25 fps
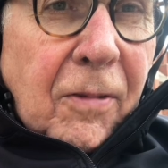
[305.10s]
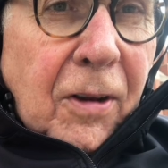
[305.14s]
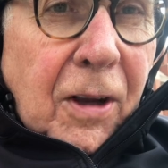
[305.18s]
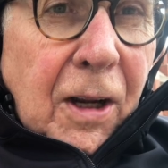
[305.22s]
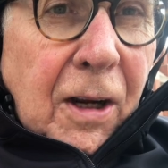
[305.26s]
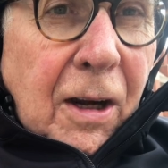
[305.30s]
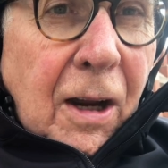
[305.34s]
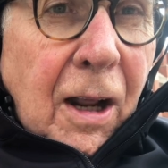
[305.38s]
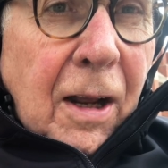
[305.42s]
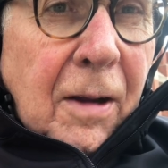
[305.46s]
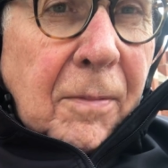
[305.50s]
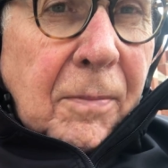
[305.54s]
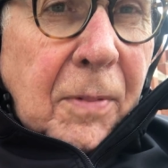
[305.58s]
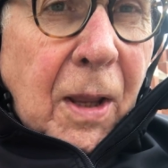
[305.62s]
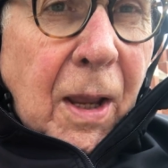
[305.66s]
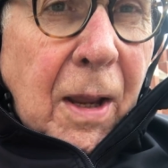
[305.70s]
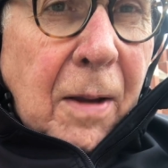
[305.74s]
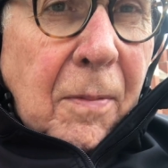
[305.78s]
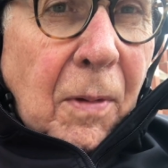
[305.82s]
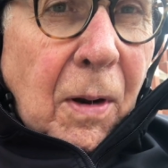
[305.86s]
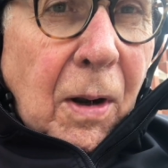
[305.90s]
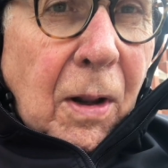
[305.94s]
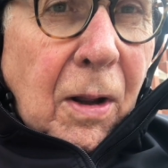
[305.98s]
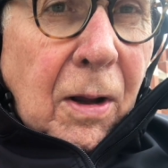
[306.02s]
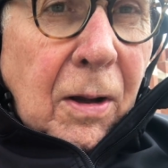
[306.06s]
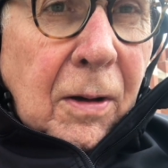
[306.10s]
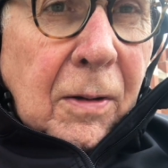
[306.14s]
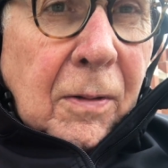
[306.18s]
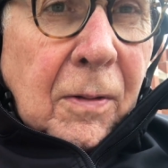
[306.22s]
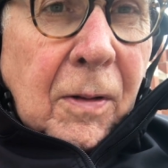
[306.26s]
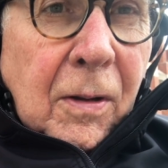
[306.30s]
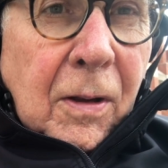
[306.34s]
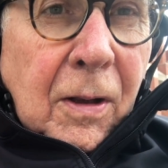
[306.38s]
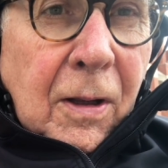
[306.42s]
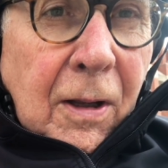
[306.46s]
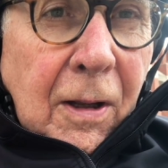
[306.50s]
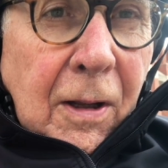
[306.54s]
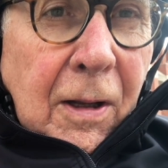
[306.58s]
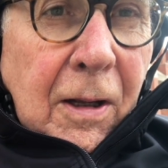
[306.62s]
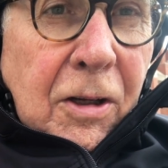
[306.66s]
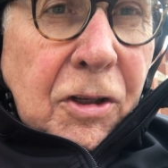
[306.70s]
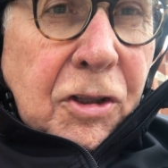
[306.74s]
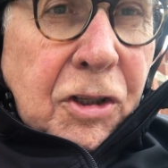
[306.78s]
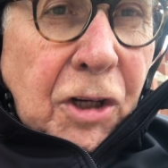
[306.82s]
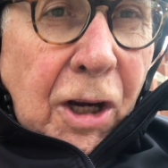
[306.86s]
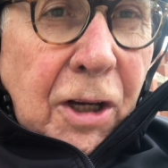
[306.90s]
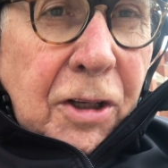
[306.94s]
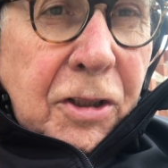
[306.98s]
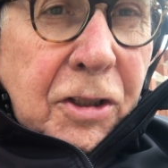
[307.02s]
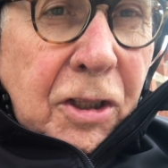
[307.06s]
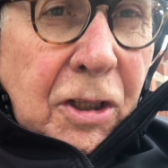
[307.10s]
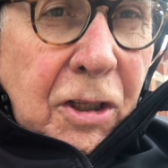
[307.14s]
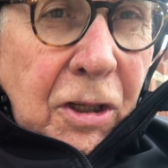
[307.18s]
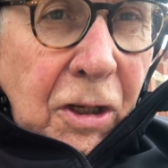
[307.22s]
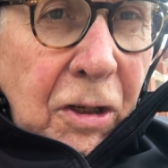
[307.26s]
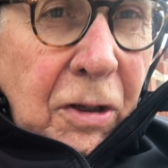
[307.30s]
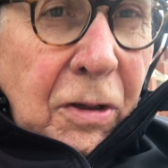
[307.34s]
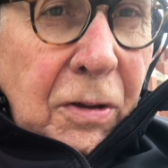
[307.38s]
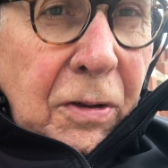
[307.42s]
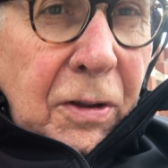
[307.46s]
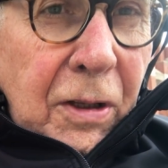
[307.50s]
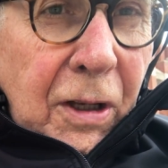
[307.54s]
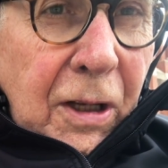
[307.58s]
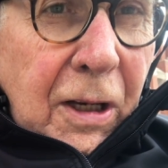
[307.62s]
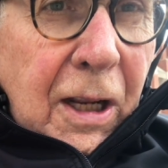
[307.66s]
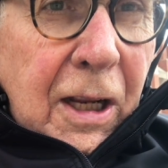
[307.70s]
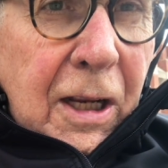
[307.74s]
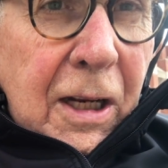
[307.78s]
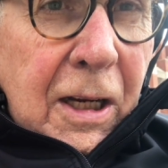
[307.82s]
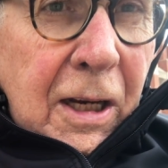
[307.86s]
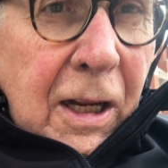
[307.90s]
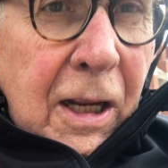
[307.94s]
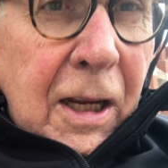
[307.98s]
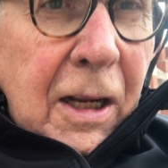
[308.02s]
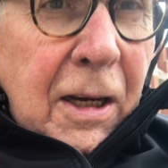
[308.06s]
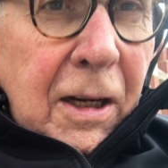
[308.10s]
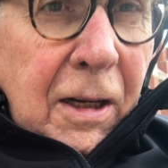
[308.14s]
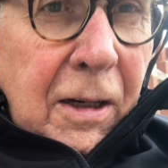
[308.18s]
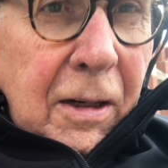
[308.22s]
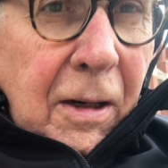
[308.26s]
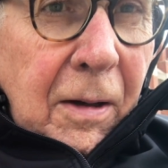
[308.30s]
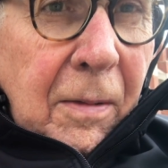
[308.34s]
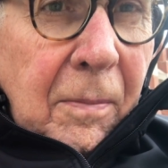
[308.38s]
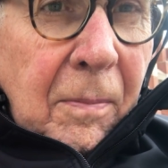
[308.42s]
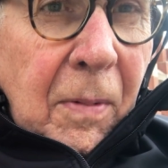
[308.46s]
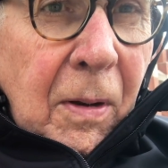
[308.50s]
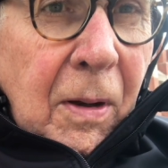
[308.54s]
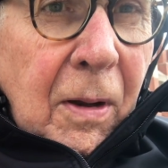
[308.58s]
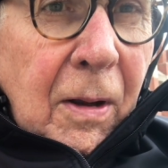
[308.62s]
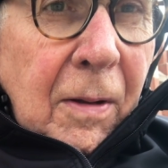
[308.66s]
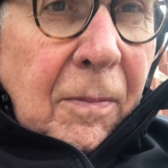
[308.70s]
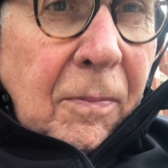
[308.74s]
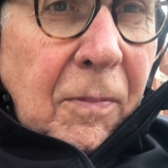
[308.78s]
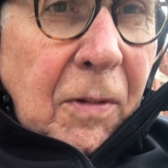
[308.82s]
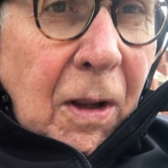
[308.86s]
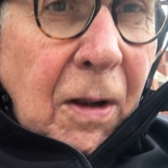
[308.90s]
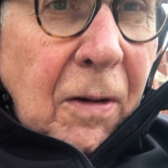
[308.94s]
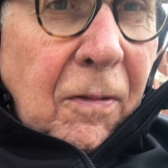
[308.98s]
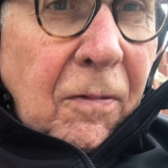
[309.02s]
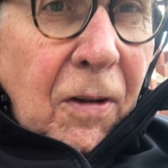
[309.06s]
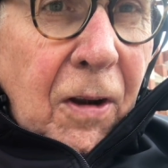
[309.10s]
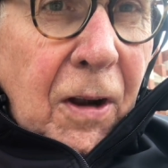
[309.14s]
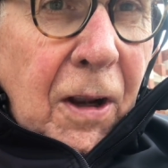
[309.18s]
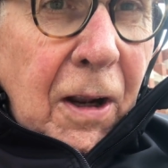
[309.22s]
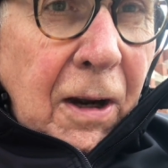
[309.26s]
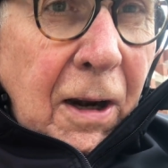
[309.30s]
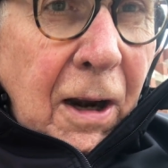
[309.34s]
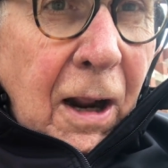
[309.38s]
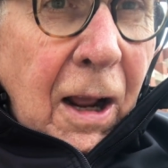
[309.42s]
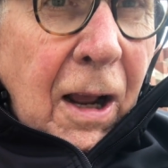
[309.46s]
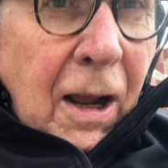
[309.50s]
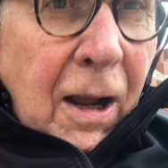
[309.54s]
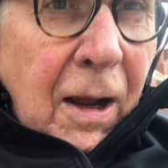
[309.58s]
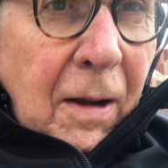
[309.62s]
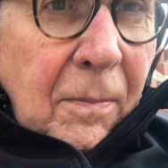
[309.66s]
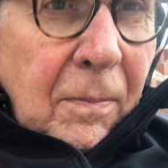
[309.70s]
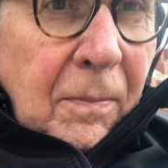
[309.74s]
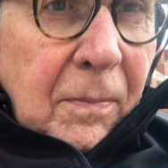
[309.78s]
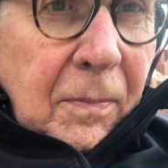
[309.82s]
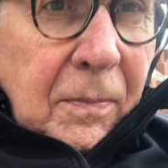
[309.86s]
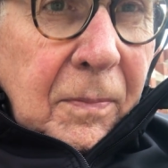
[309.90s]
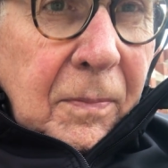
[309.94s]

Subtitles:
Vietnam came along, Johnson knew that he needed them in Vietnam.